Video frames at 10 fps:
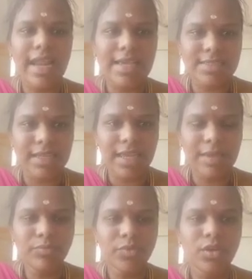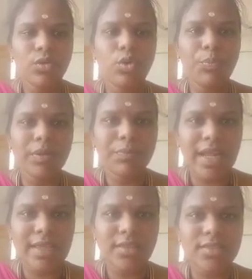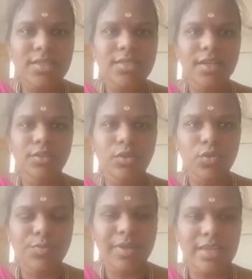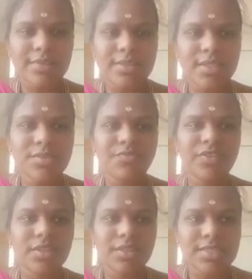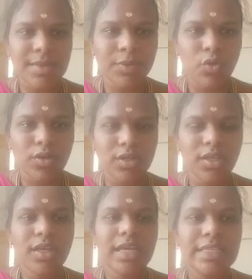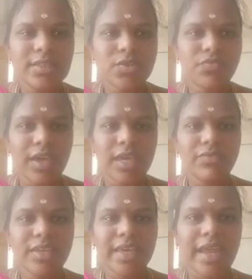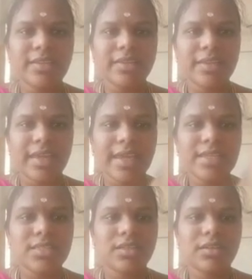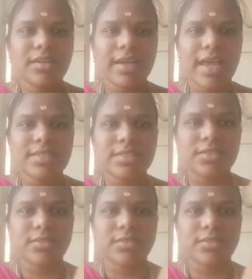name, open parenthesis and close parenthesis within the semicolon. In this way, we can create class.